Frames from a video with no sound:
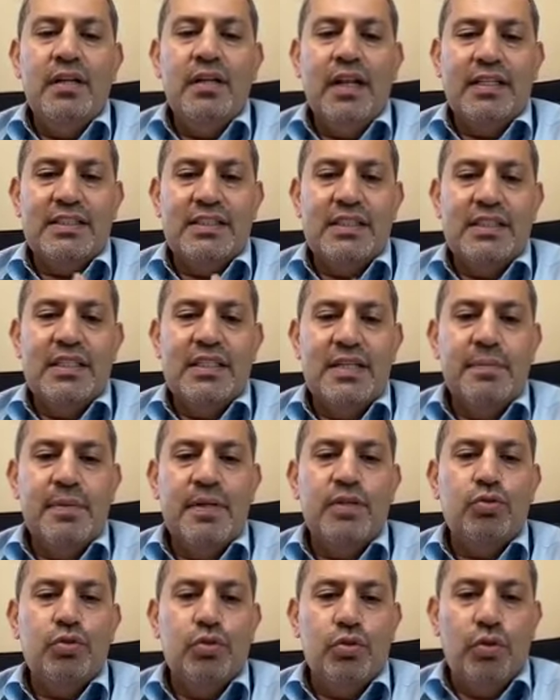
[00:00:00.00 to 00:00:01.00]
not
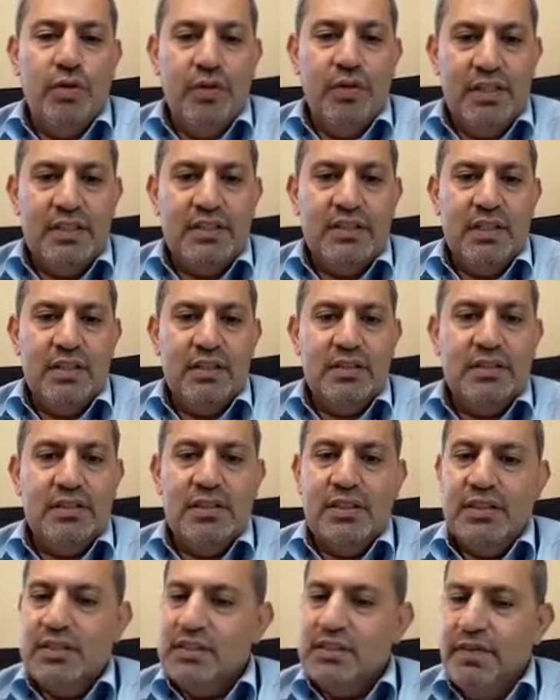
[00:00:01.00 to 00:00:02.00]
sleeping to know the results,
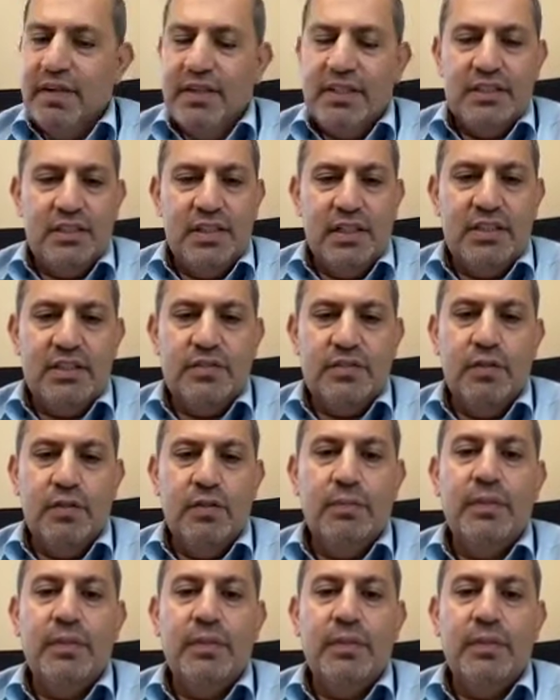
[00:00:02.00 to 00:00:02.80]
it's very stressful.